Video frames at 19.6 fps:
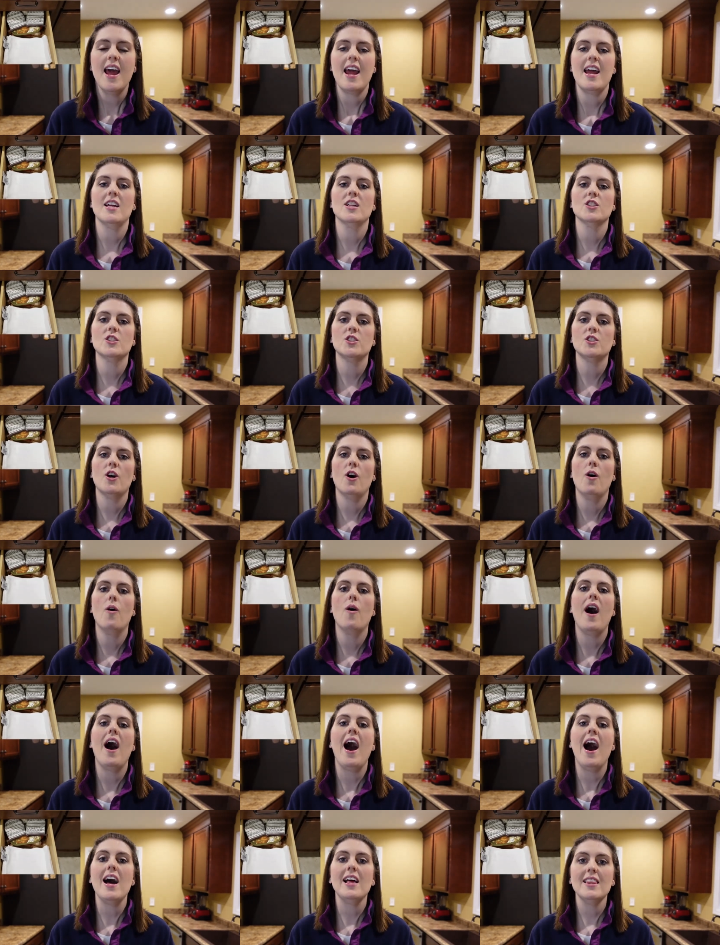And
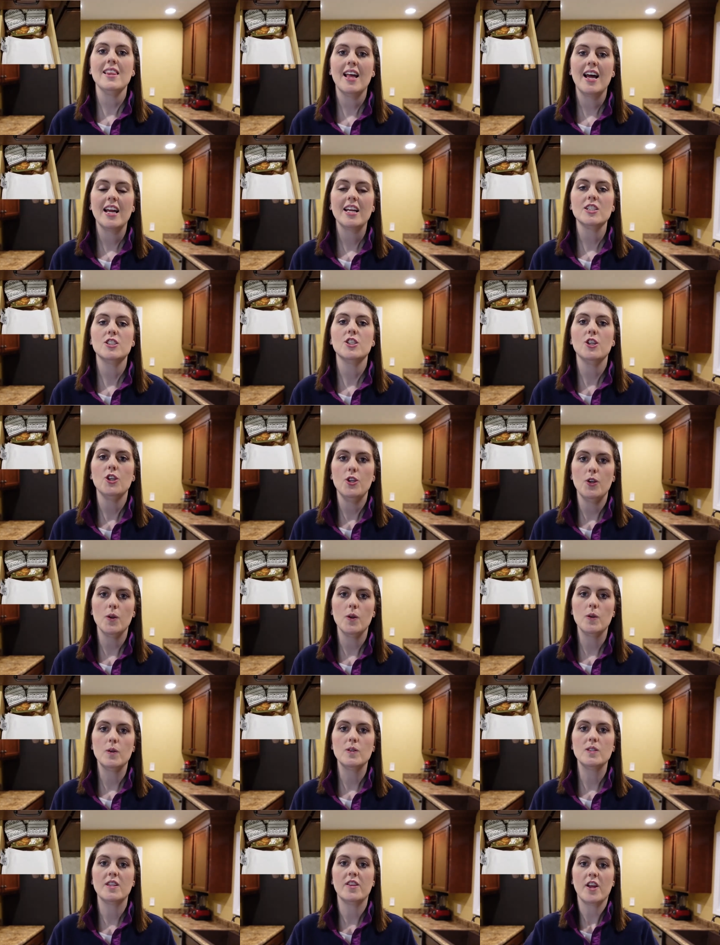so I like to
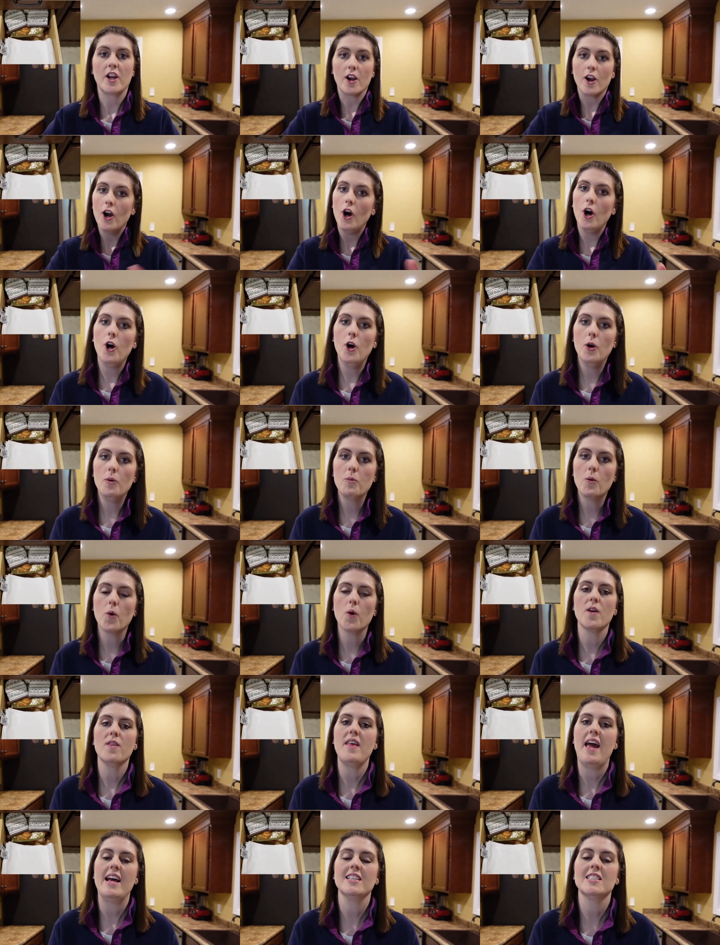use their home
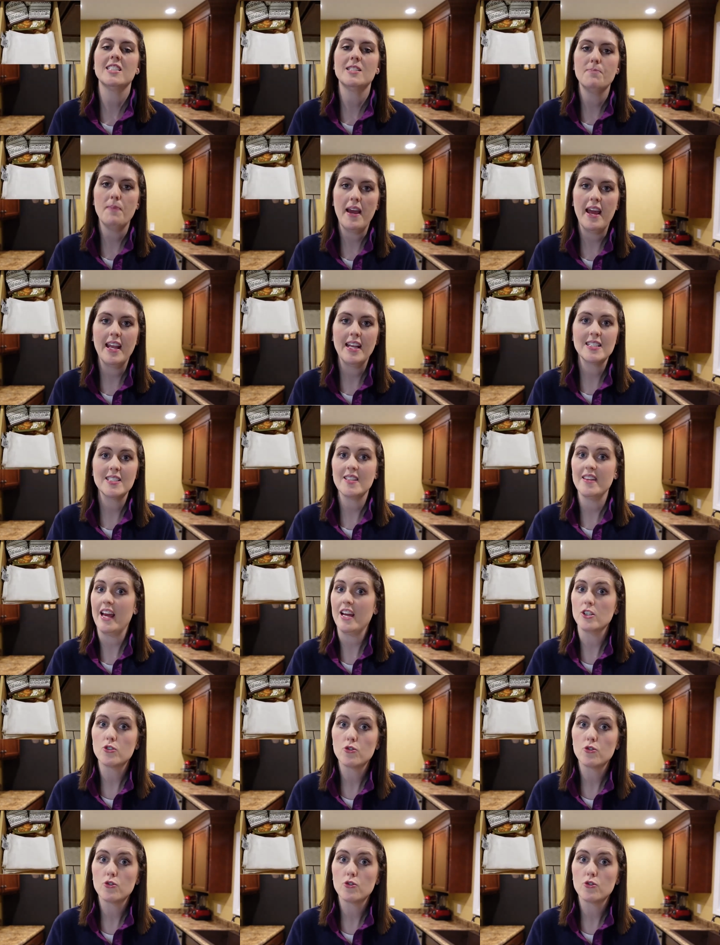or that space, that